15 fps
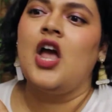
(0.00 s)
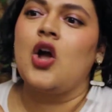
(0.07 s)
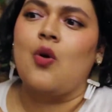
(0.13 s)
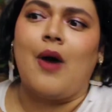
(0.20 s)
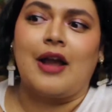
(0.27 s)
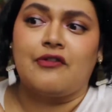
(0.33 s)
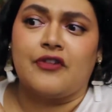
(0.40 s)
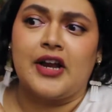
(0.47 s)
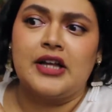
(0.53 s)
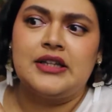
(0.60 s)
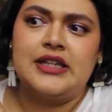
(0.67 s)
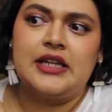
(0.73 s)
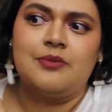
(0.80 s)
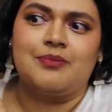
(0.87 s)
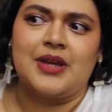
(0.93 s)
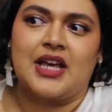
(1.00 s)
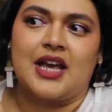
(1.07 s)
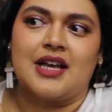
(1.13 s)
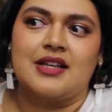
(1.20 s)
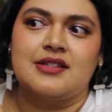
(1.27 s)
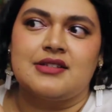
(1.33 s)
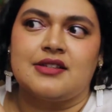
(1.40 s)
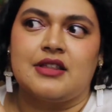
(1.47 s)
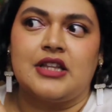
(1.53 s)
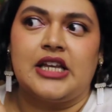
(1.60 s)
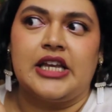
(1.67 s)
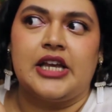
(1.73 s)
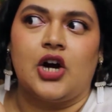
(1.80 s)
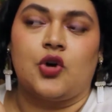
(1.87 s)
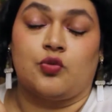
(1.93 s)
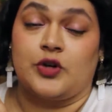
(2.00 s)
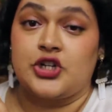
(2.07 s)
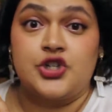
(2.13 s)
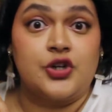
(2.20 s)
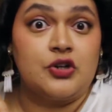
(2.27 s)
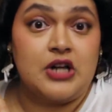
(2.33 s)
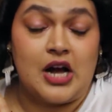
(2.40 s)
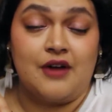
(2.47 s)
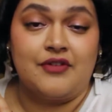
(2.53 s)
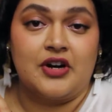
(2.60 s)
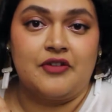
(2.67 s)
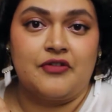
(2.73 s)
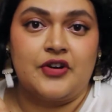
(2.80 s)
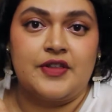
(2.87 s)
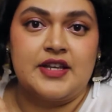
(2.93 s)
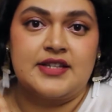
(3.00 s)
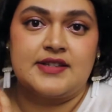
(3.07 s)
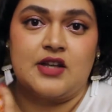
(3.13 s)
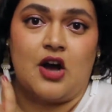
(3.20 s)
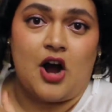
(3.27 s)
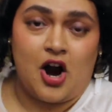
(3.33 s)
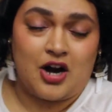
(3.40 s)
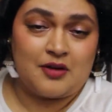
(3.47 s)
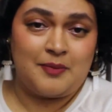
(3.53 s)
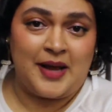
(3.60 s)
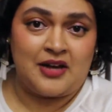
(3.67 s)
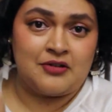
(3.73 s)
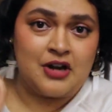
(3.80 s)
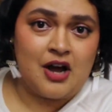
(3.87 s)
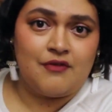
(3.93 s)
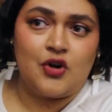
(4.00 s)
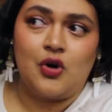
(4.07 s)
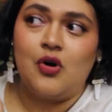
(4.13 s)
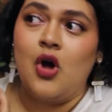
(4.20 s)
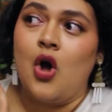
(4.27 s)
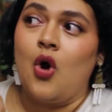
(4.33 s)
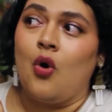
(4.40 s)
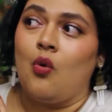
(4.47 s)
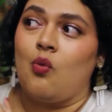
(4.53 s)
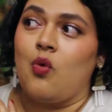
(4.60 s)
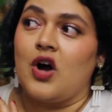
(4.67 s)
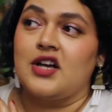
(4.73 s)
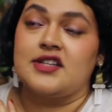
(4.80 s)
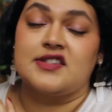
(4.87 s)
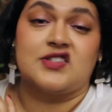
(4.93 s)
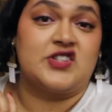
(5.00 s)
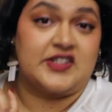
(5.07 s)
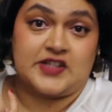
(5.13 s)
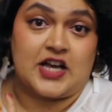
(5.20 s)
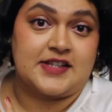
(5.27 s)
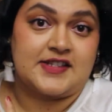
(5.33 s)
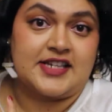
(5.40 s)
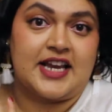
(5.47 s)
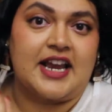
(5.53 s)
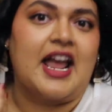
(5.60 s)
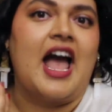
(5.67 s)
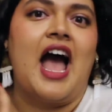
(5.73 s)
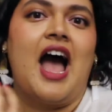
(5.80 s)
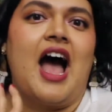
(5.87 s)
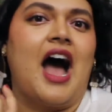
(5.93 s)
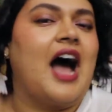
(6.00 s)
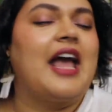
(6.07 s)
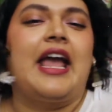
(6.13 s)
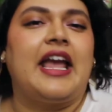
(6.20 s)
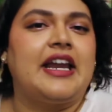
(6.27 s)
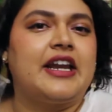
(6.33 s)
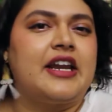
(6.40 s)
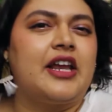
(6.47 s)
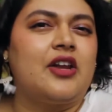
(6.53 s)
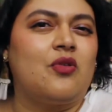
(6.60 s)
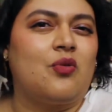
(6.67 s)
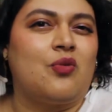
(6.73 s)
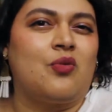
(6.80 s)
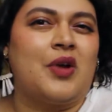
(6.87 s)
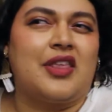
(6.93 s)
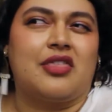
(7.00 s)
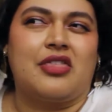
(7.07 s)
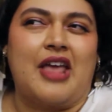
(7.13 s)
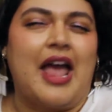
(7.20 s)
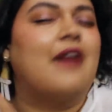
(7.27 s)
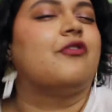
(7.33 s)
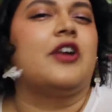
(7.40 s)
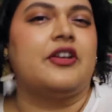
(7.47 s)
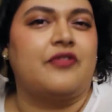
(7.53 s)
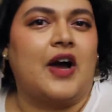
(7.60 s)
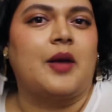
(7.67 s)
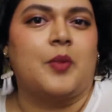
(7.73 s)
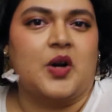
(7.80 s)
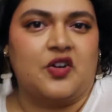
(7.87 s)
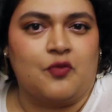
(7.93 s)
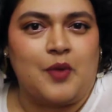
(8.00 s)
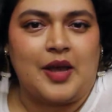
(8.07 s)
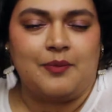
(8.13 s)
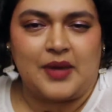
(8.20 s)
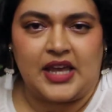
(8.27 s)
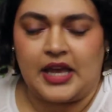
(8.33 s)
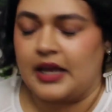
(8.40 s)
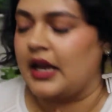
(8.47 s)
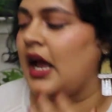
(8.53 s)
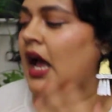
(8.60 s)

Quite frankly, because the original cover for this hardbound novel was disgusting. I hated it with every fiber of my being.